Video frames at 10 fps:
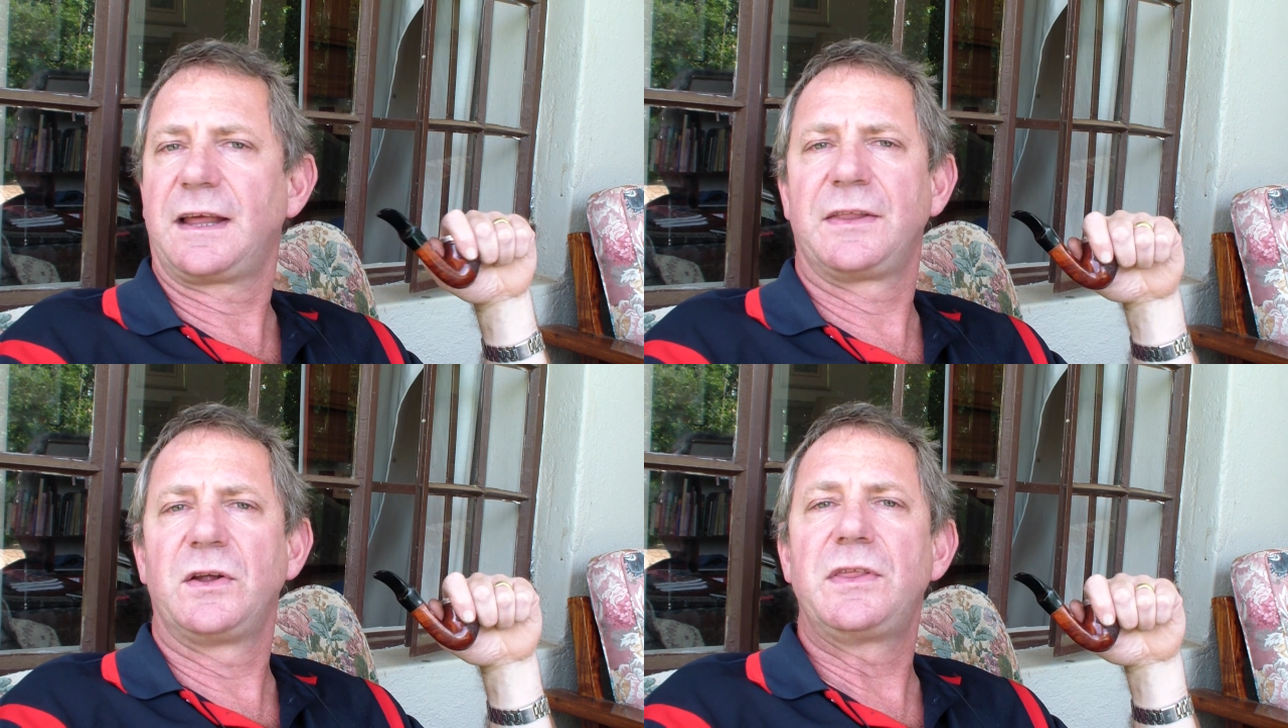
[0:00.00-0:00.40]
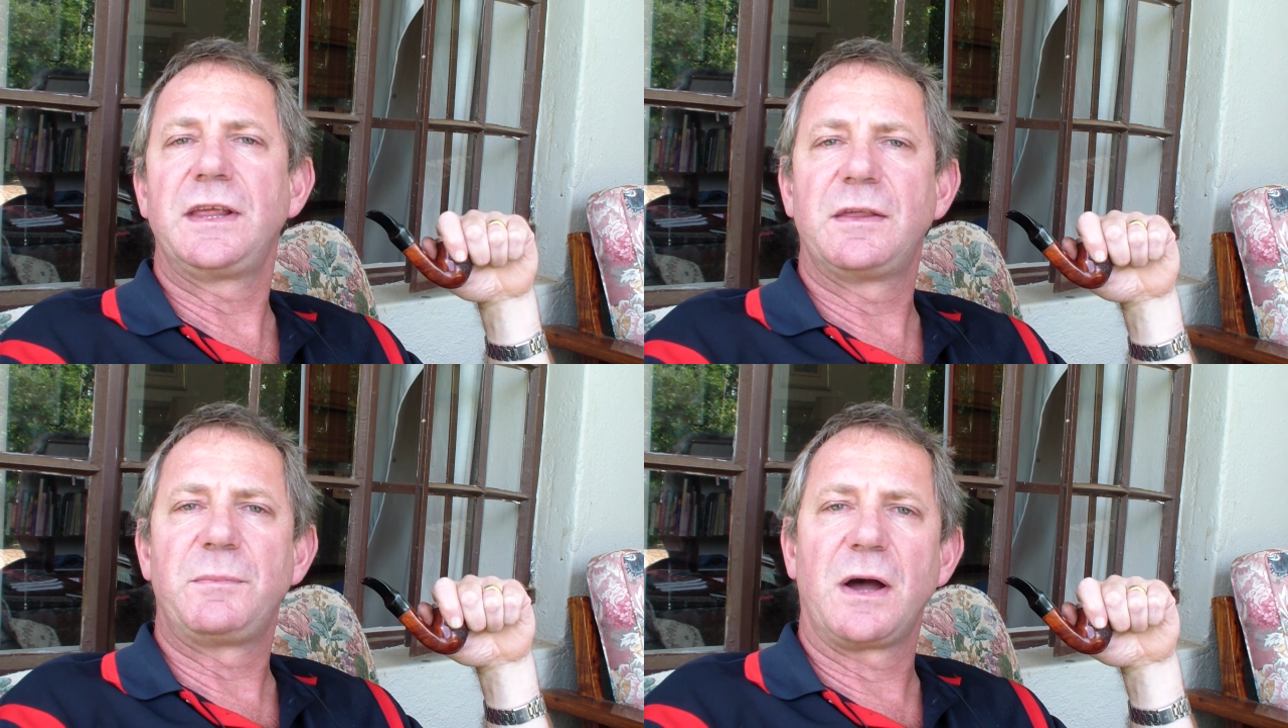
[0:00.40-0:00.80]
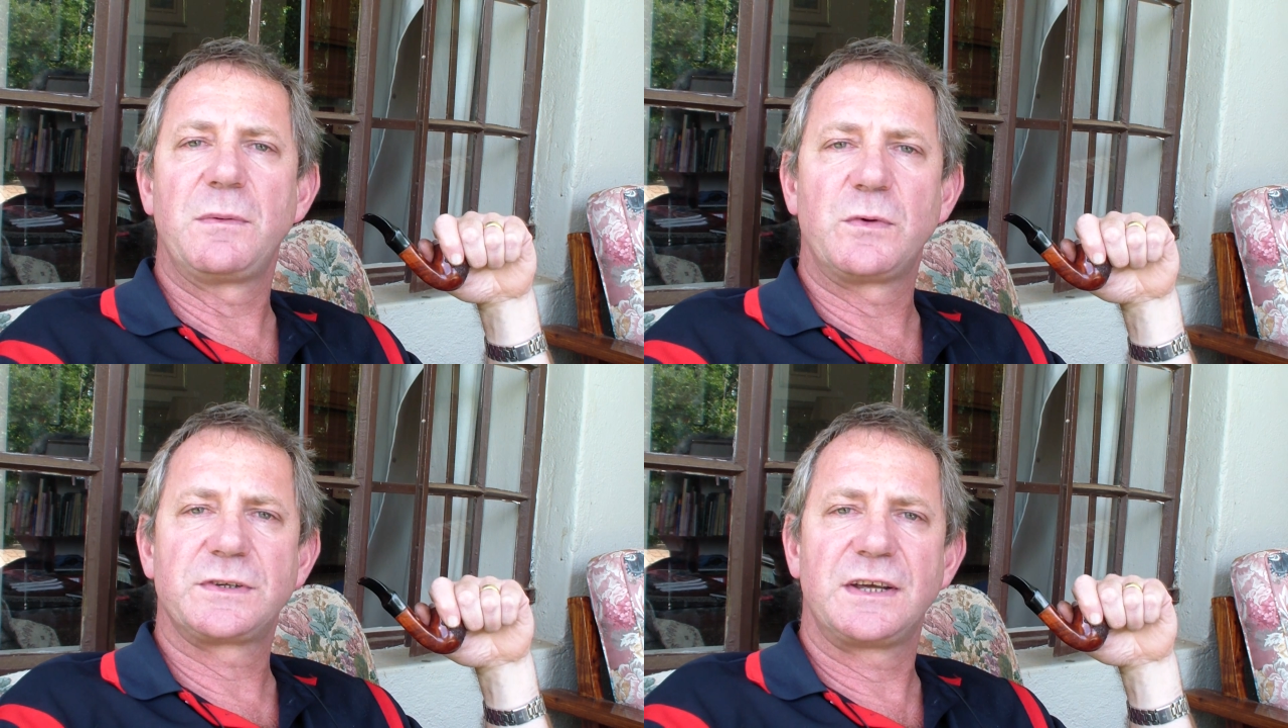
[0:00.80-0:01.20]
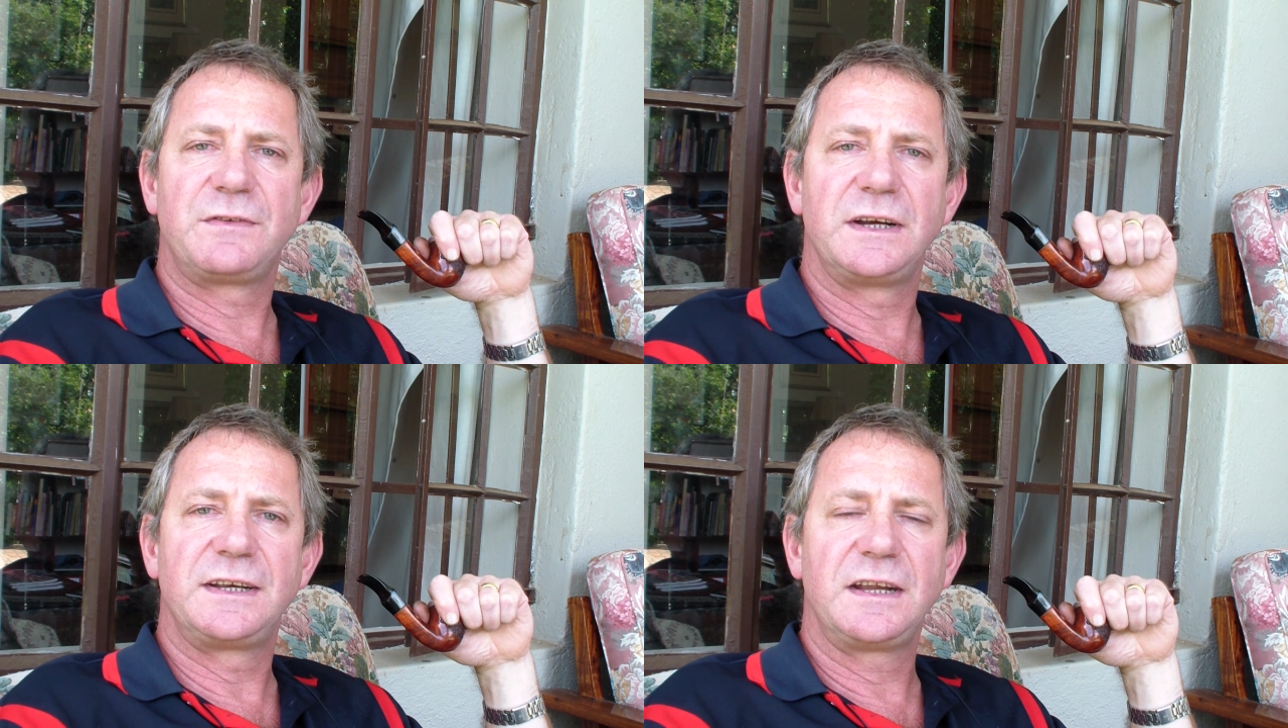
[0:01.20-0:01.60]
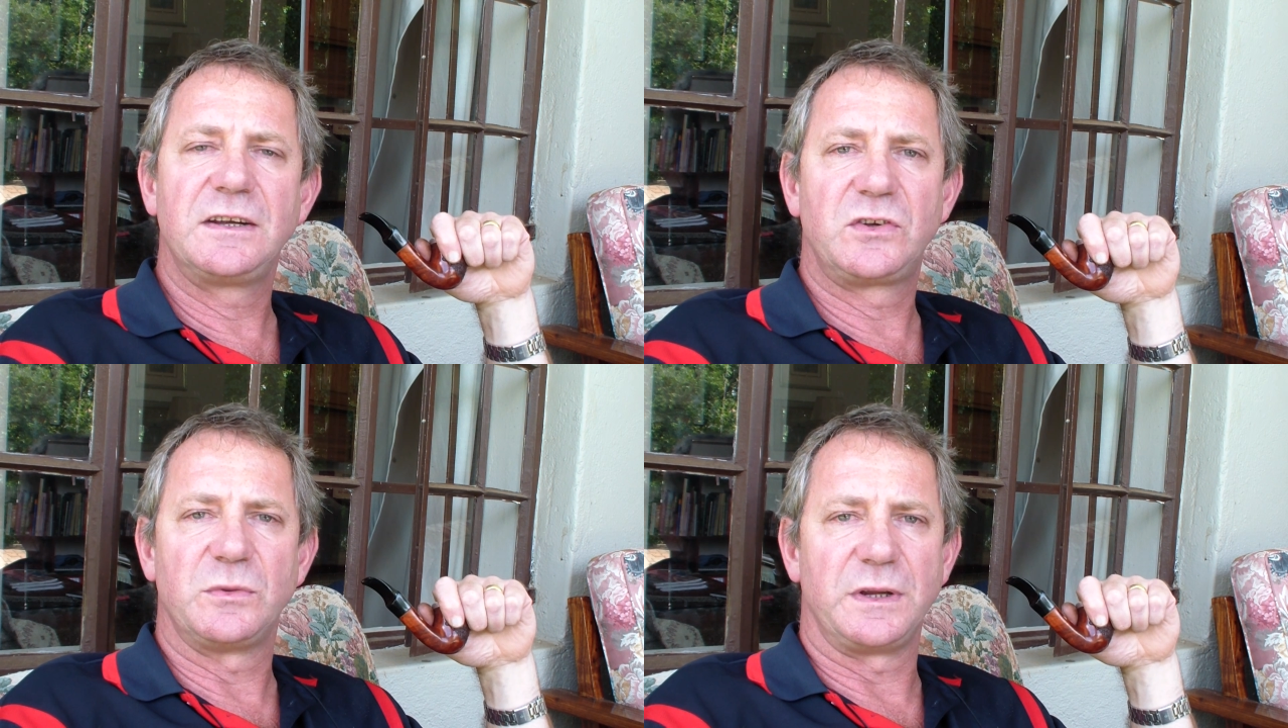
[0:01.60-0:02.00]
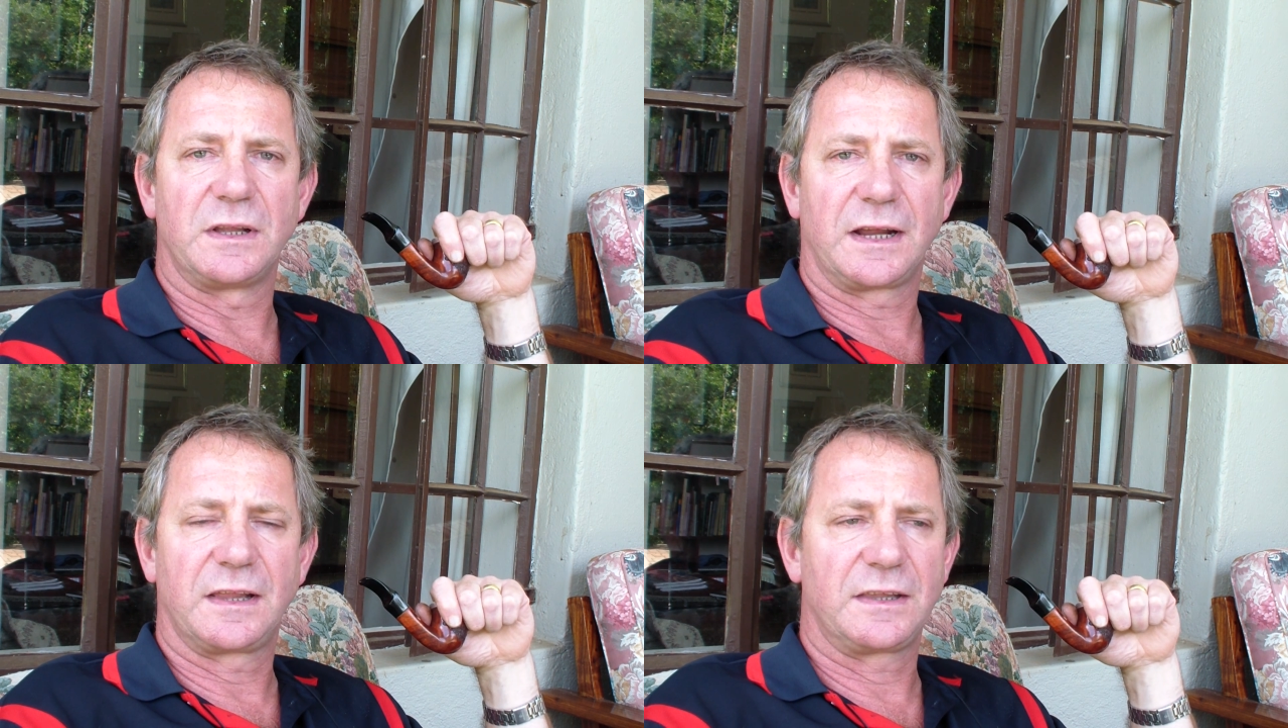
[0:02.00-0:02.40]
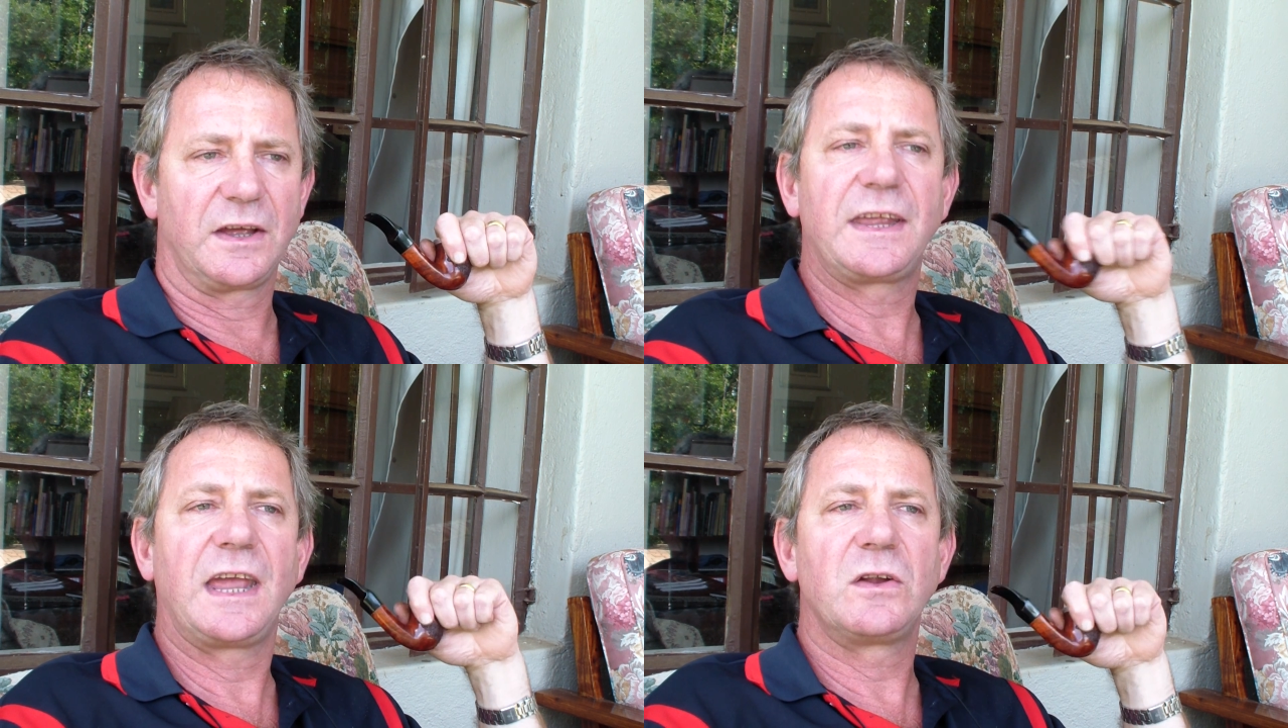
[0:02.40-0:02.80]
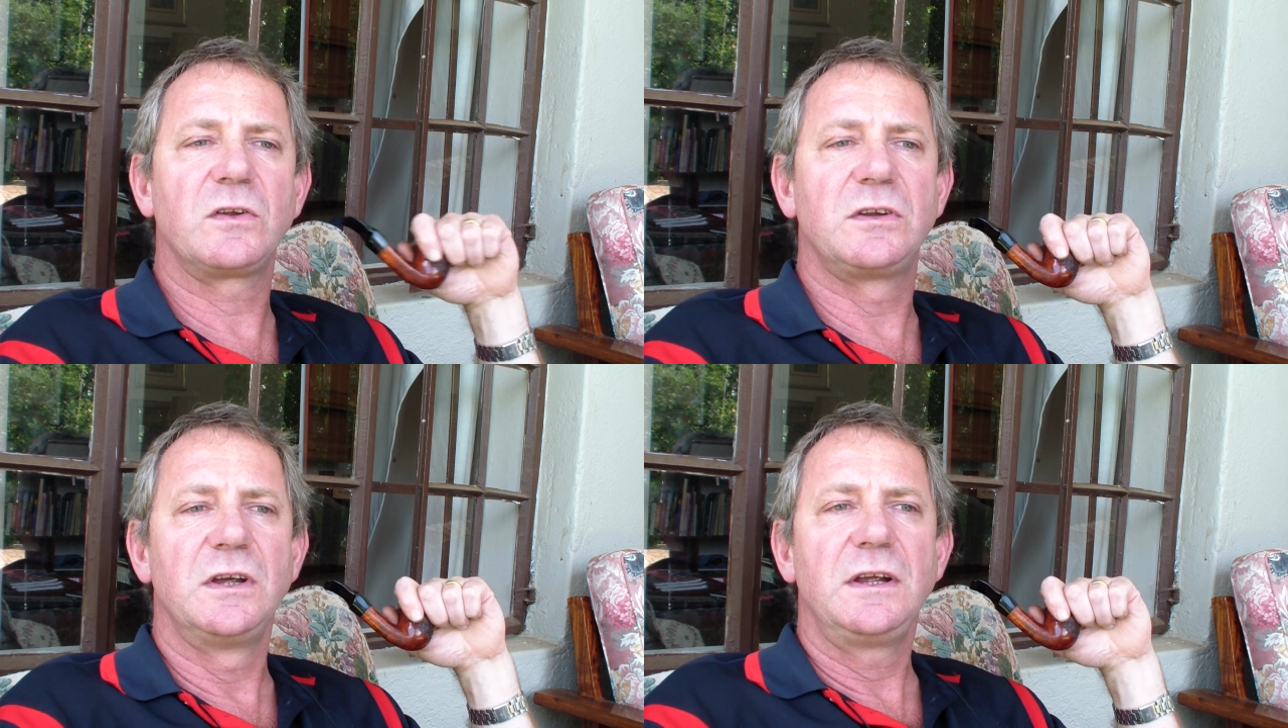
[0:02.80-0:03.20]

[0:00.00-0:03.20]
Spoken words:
I don't think the Bible was ever intended to be like that. I cannot